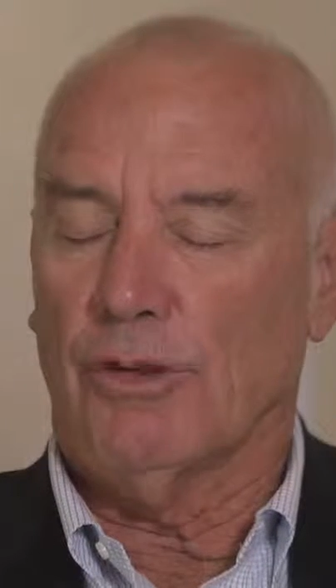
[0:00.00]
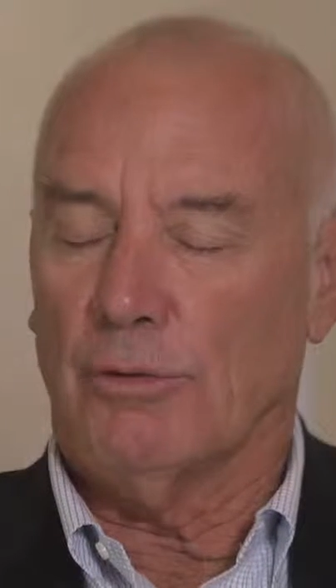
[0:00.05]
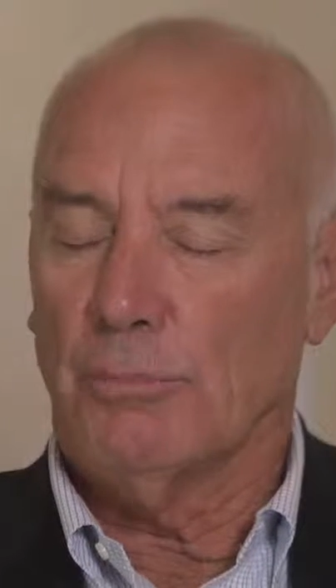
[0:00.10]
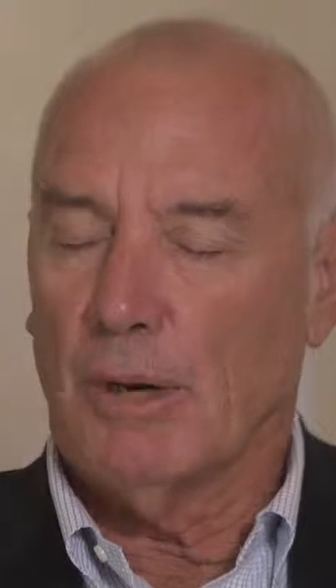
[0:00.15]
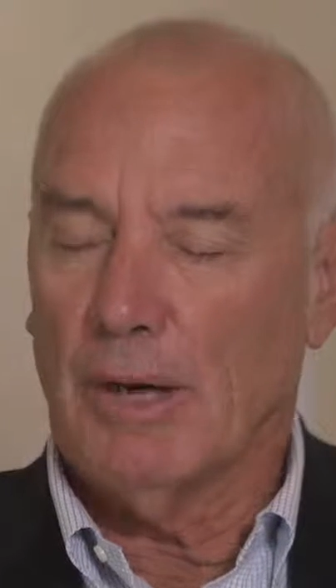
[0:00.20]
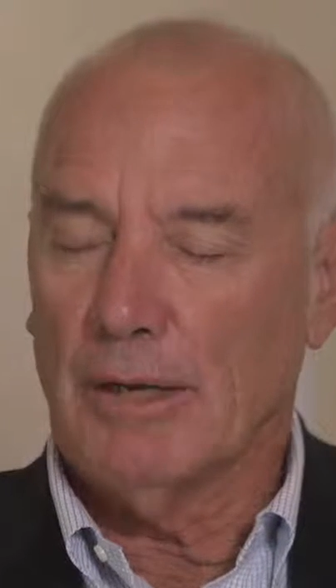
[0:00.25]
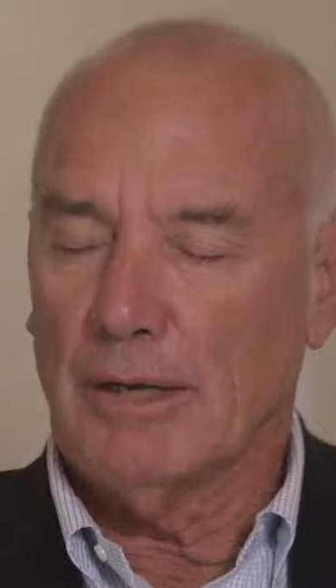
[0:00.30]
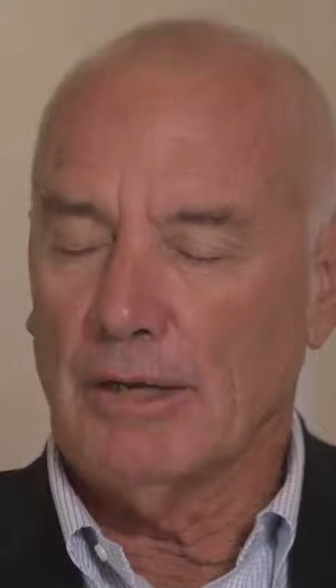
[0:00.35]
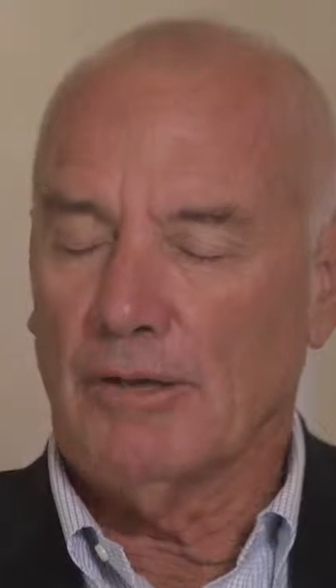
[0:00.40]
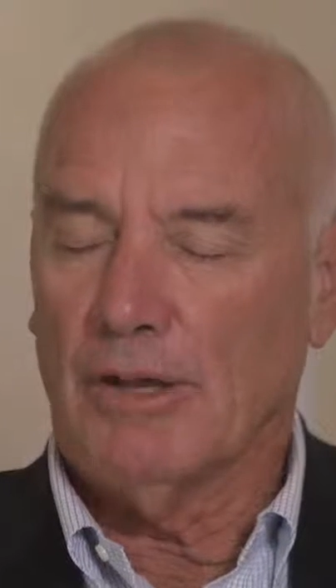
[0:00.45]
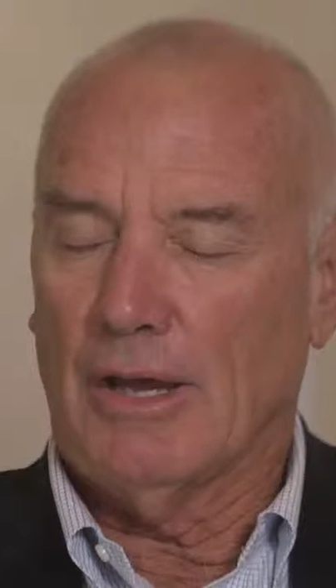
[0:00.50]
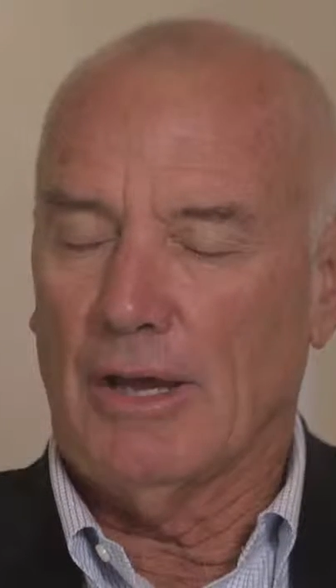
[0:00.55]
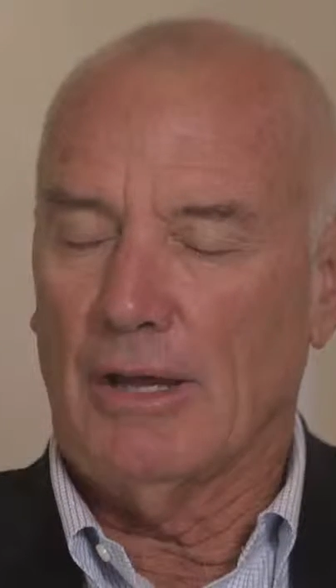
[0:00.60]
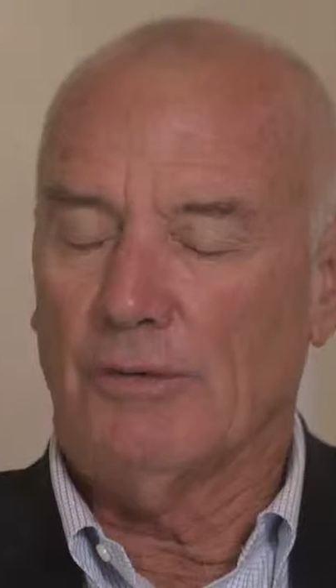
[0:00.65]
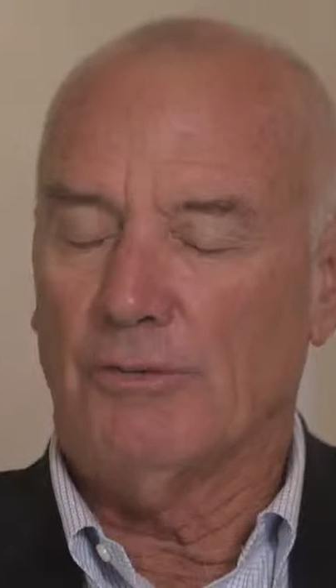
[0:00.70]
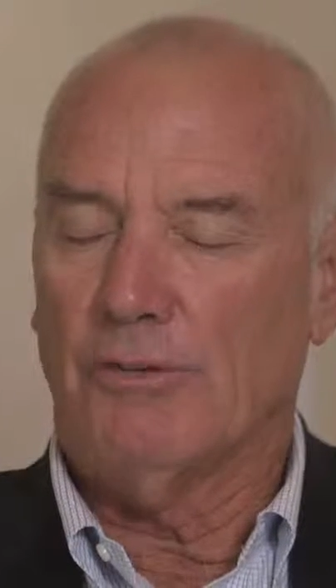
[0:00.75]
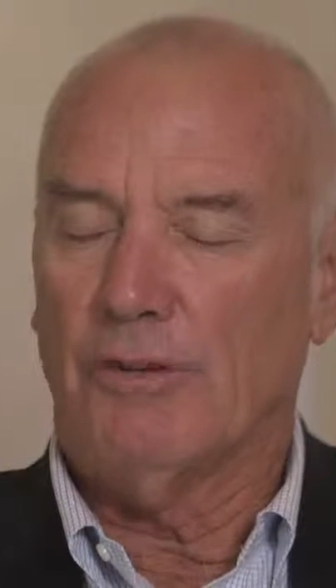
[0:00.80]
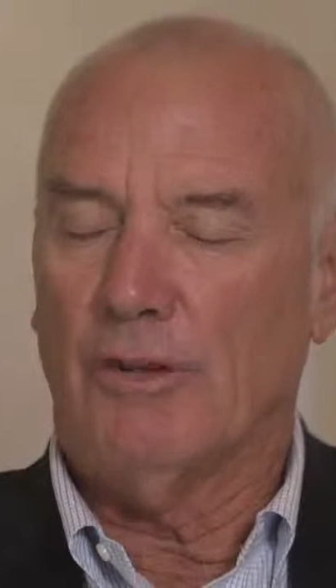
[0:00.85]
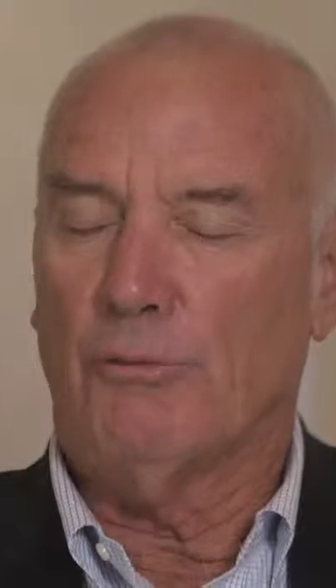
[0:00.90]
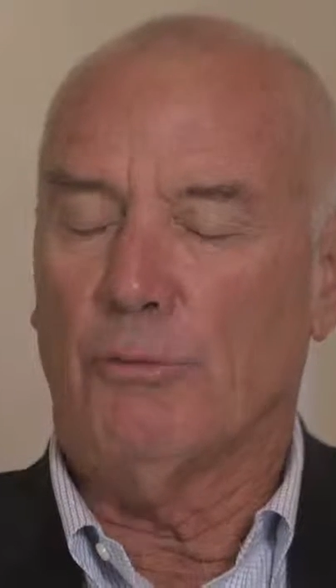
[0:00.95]
that
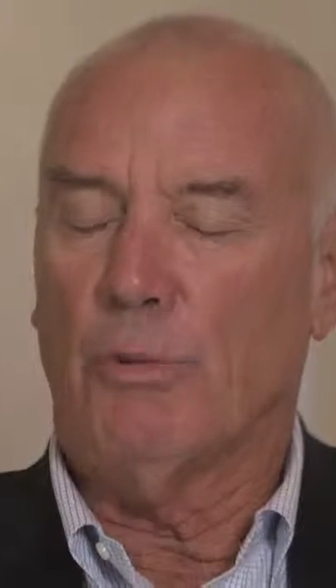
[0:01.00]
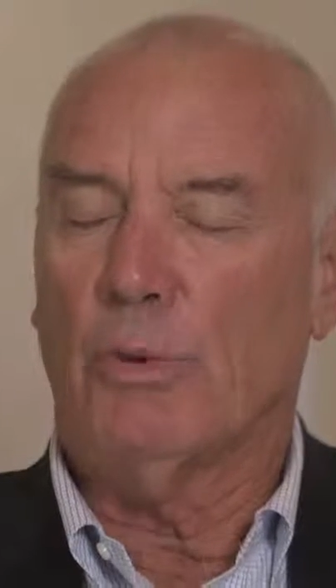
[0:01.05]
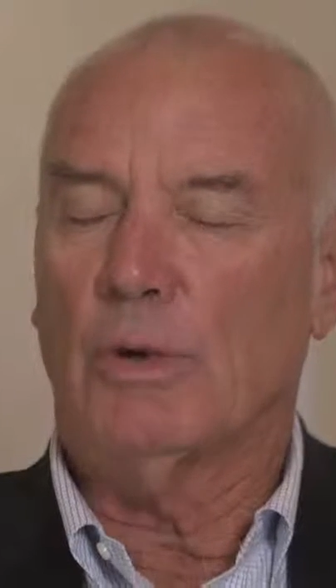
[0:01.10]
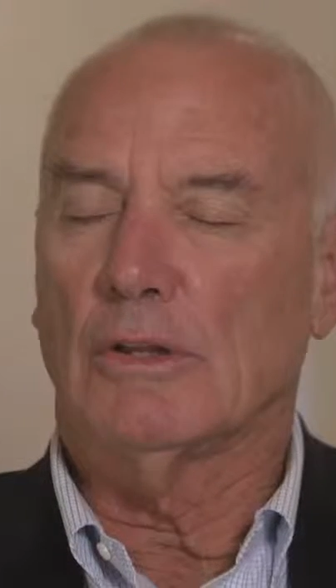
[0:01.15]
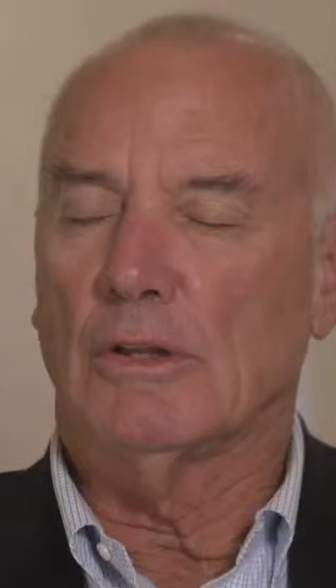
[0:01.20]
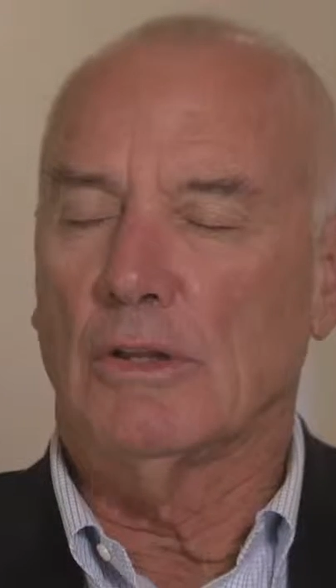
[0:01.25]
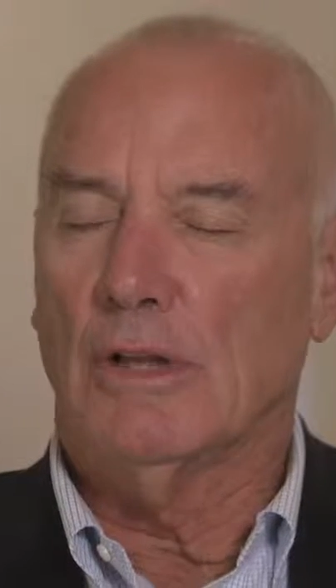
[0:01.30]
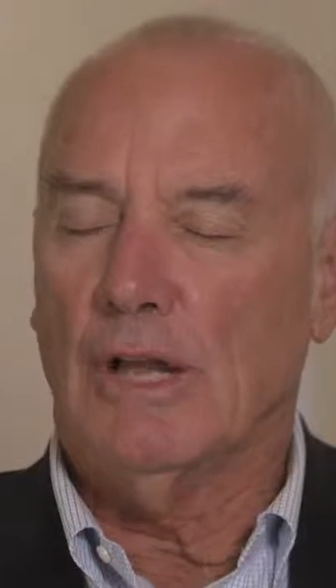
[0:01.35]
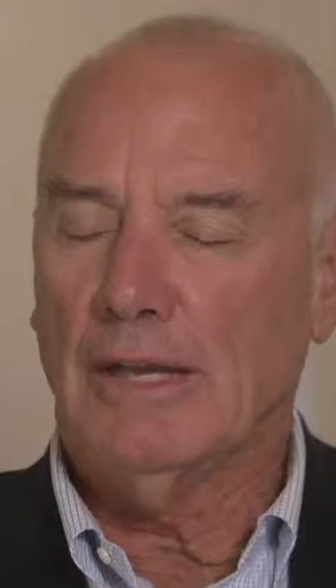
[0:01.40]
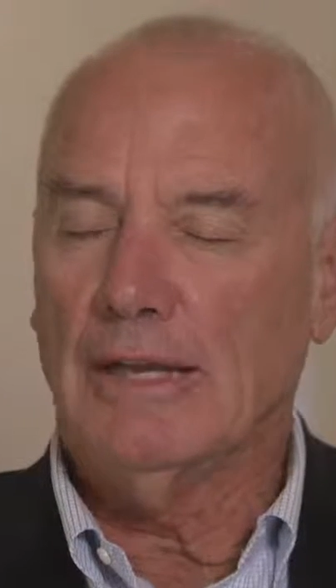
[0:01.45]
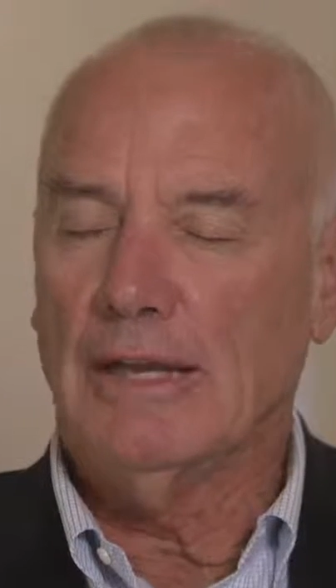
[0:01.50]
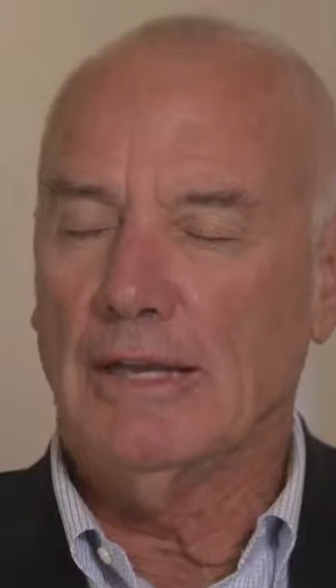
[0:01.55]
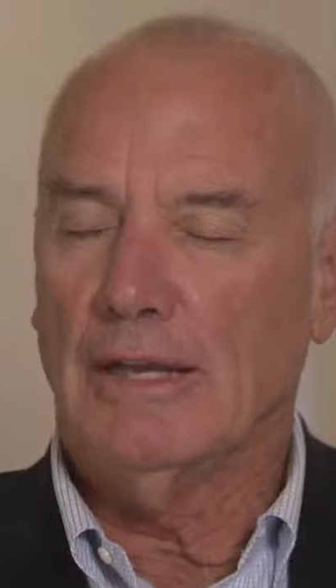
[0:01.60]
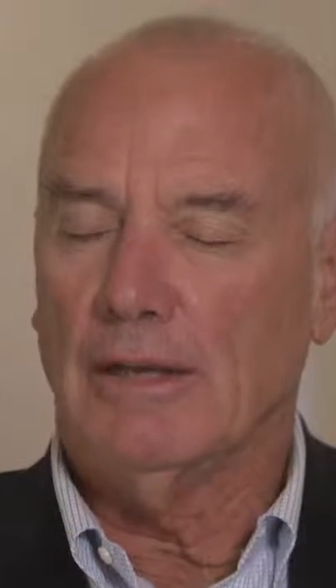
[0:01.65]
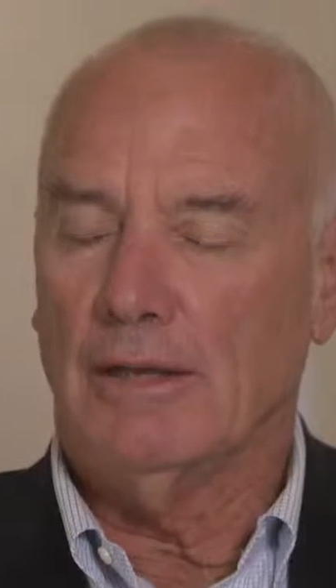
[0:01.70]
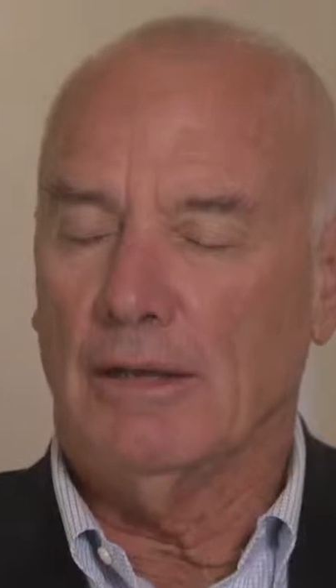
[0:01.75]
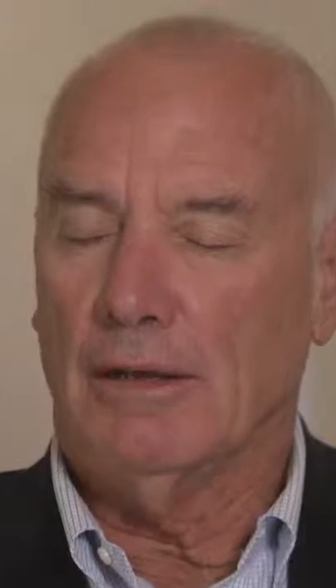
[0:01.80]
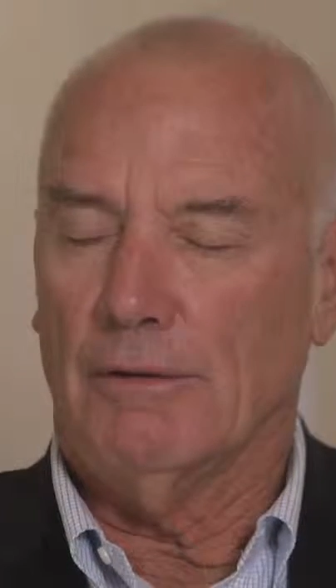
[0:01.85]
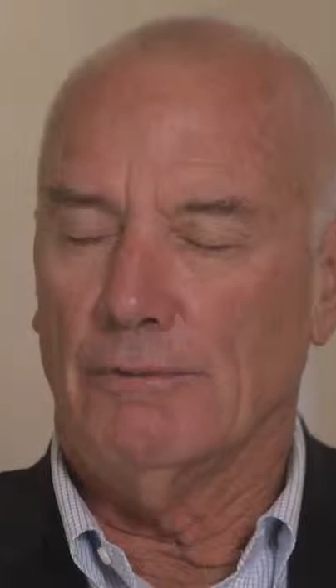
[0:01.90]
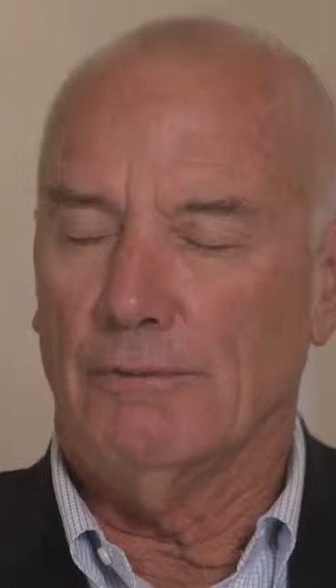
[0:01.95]
monetize, if we're lucky
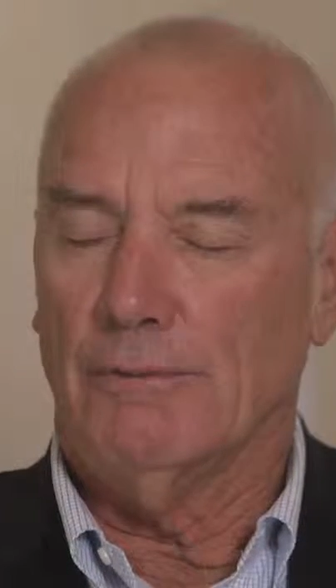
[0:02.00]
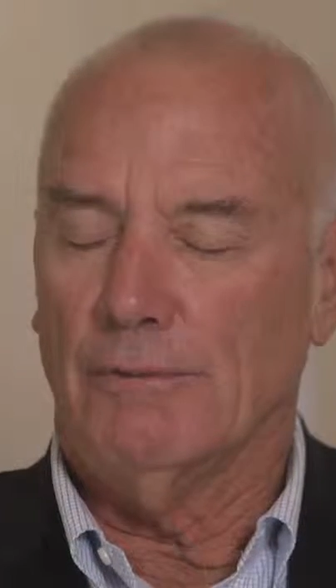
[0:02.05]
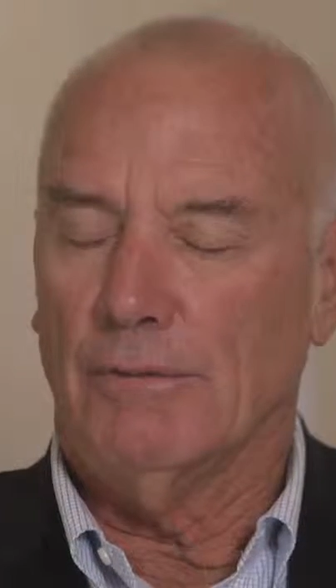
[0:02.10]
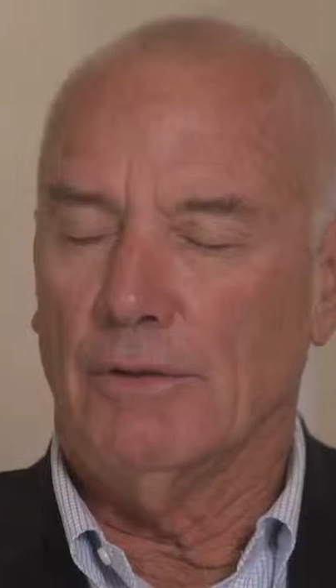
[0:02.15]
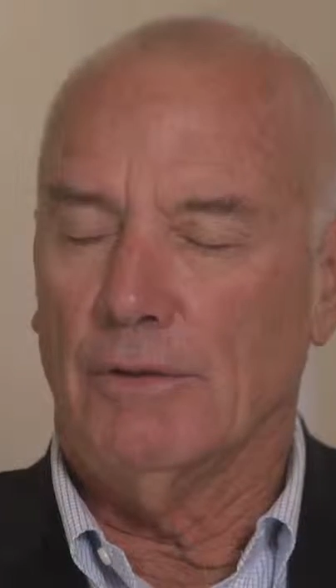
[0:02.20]
enough